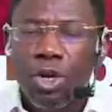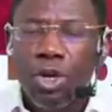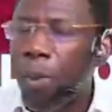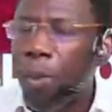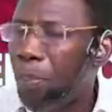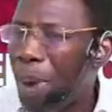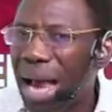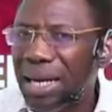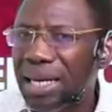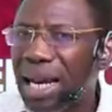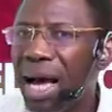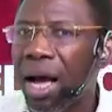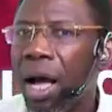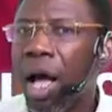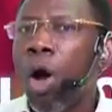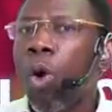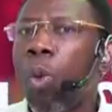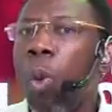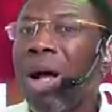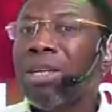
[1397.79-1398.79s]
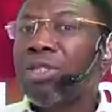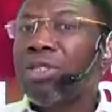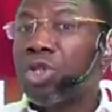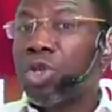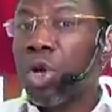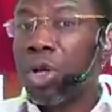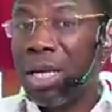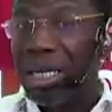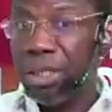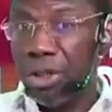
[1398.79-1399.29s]
Your partner wants
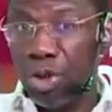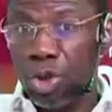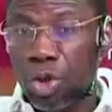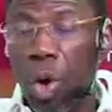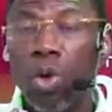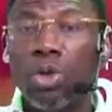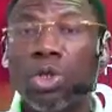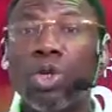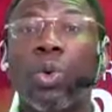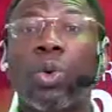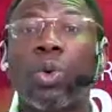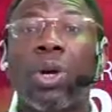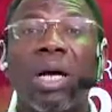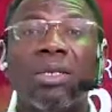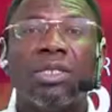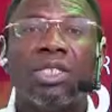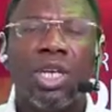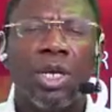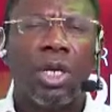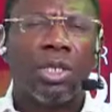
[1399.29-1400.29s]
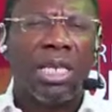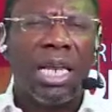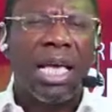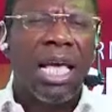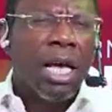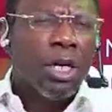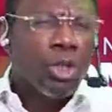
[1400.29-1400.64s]
to control you continuously.